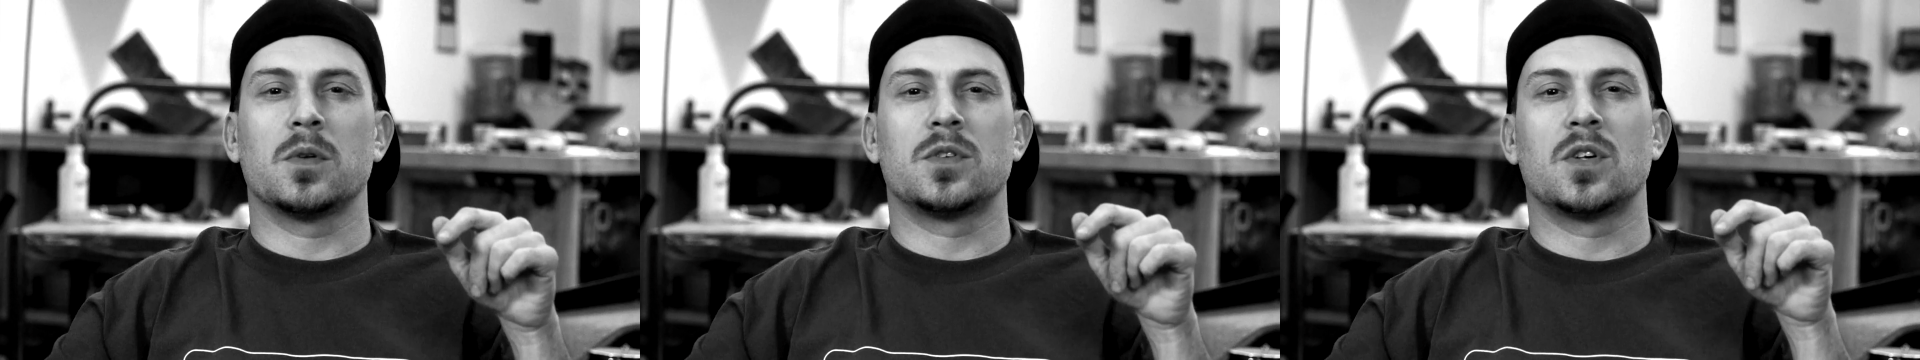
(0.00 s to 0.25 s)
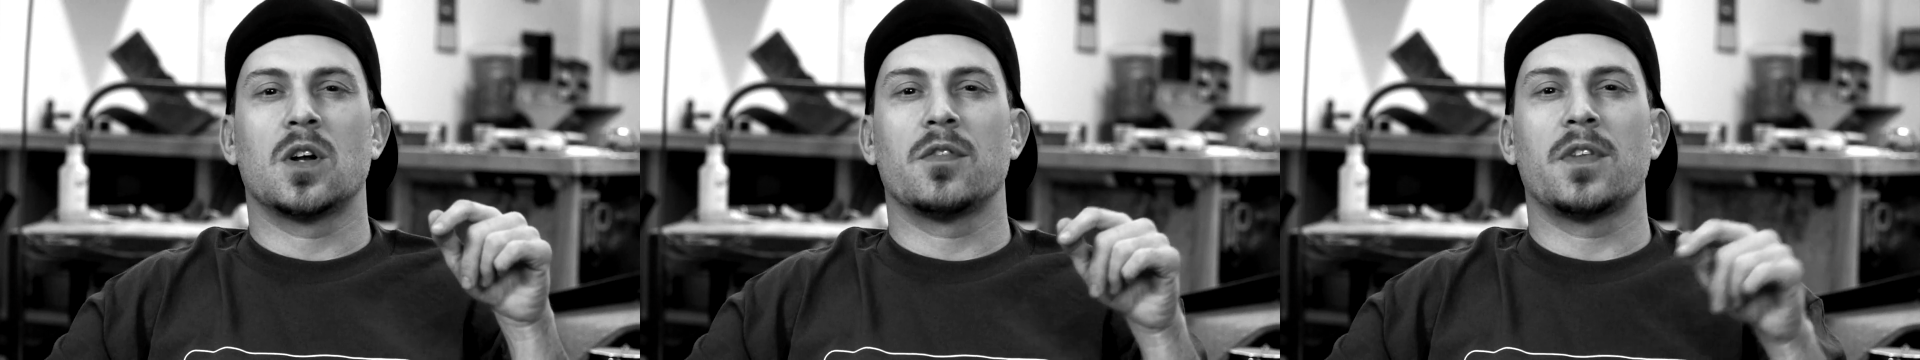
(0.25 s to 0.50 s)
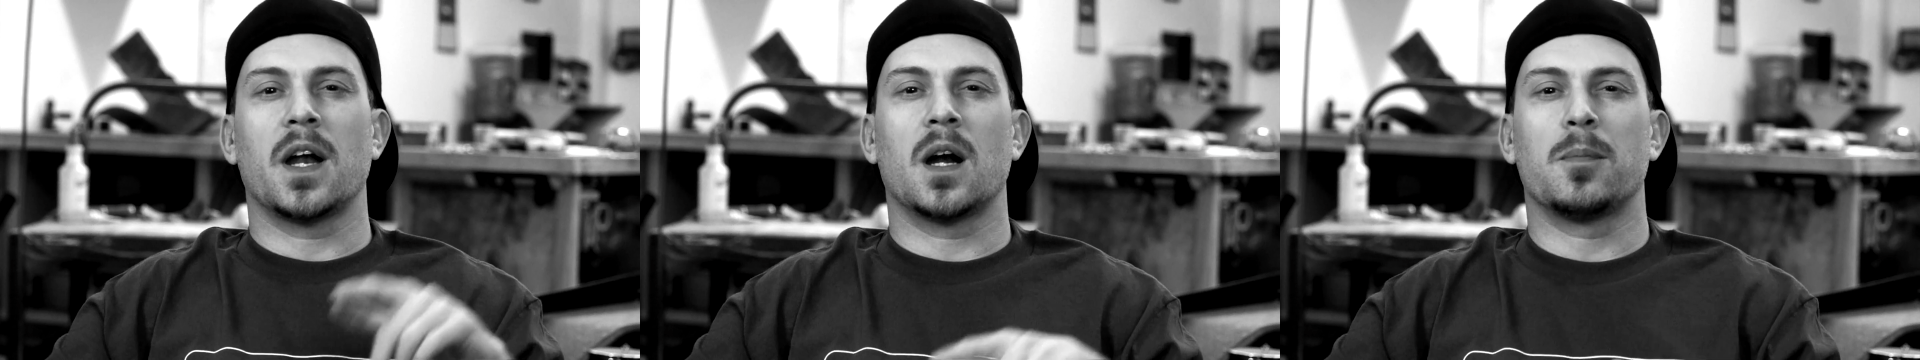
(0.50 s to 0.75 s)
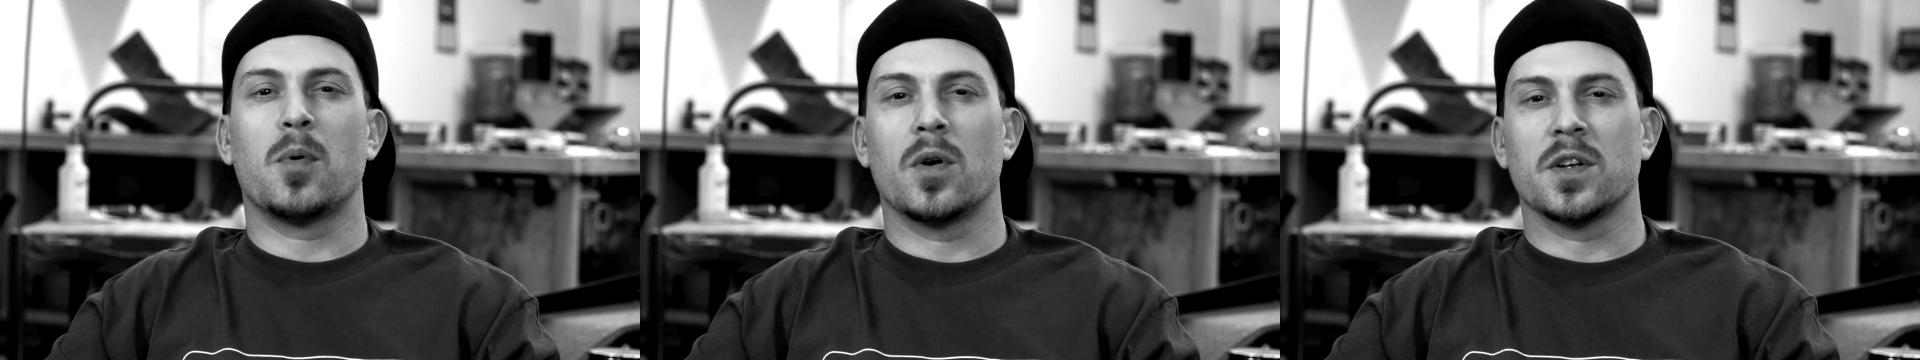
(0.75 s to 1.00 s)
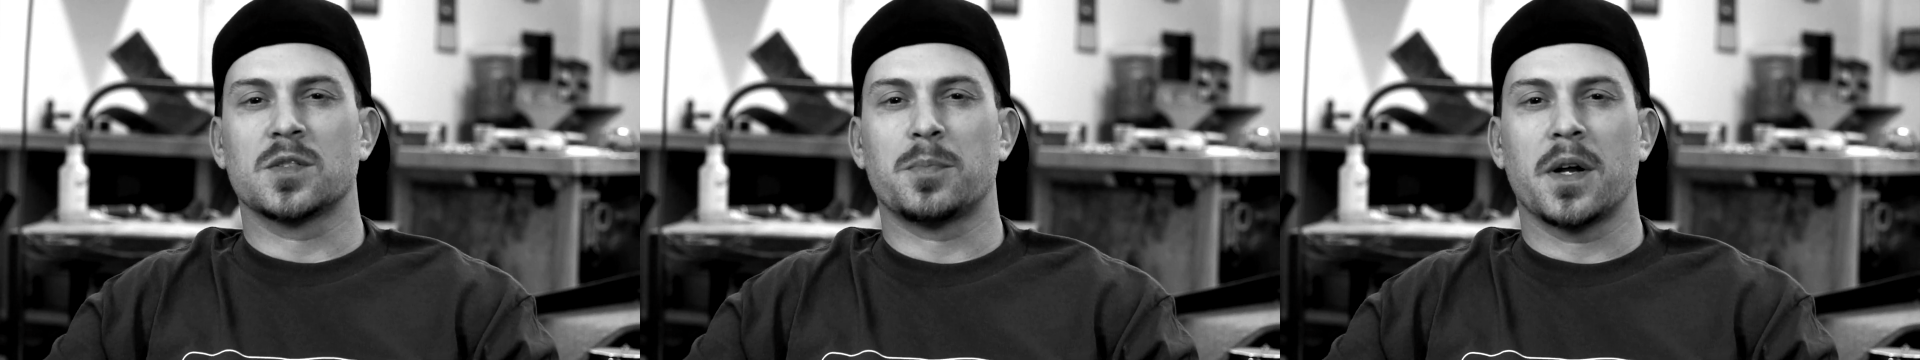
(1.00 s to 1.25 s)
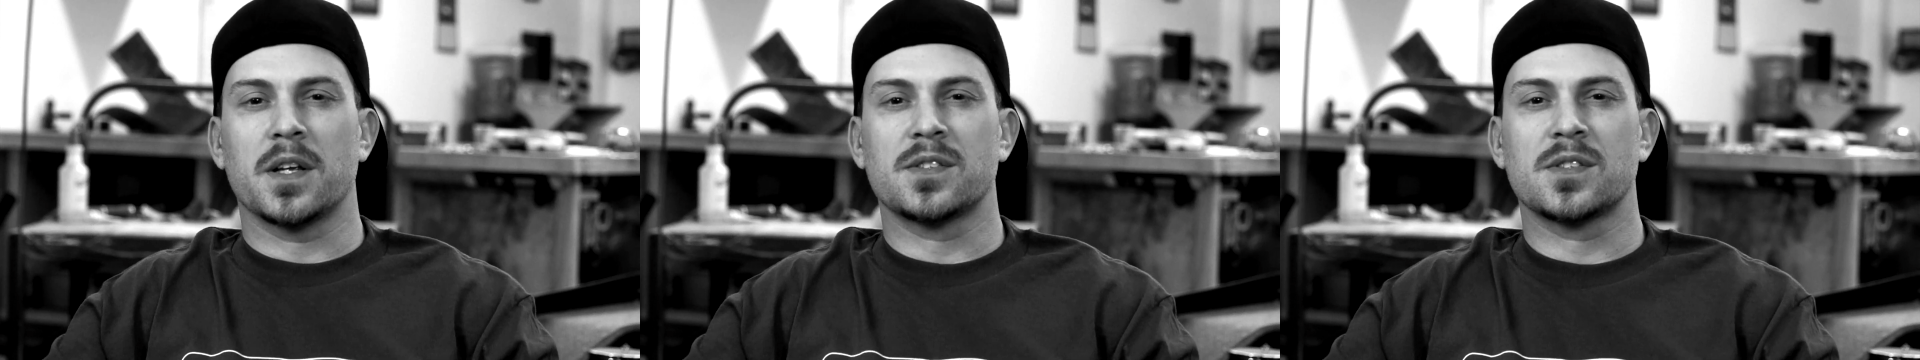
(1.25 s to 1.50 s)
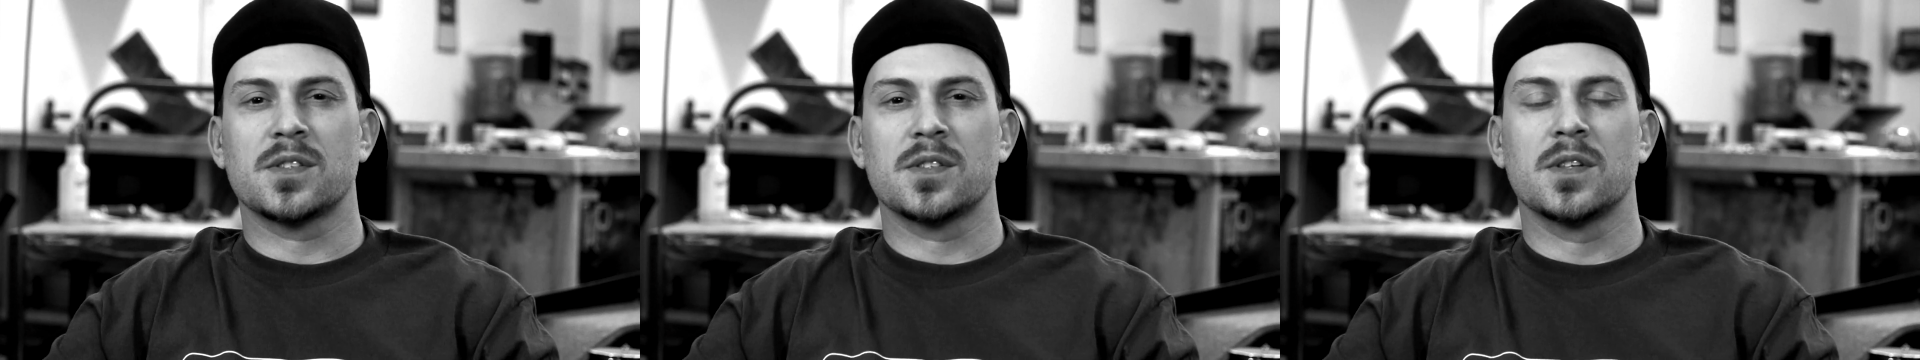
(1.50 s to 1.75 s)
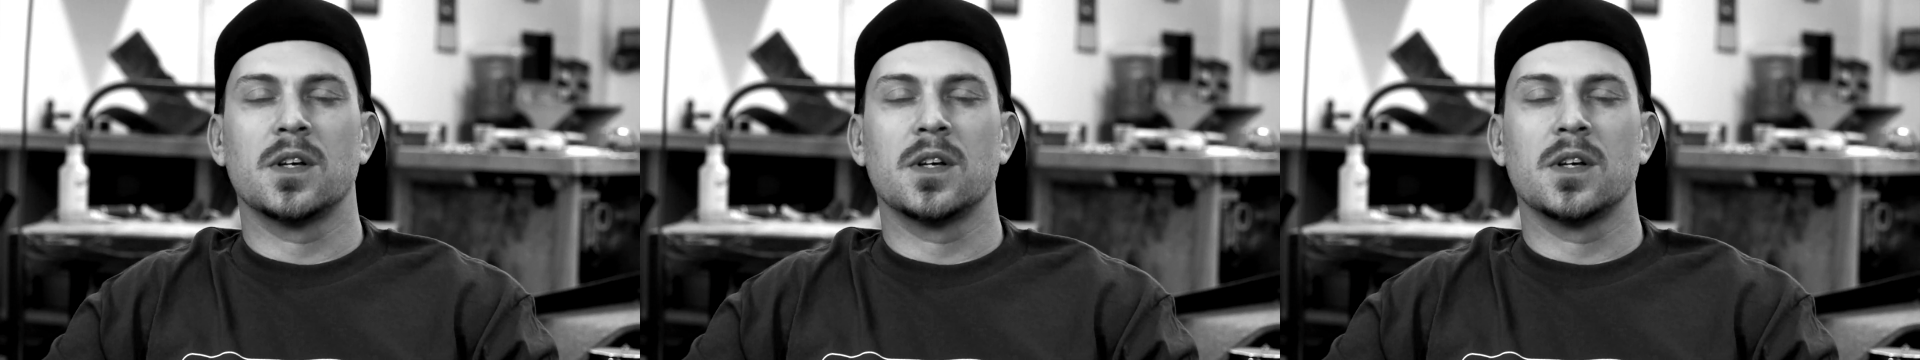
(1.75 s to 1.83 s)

able to turn off the Airport Express.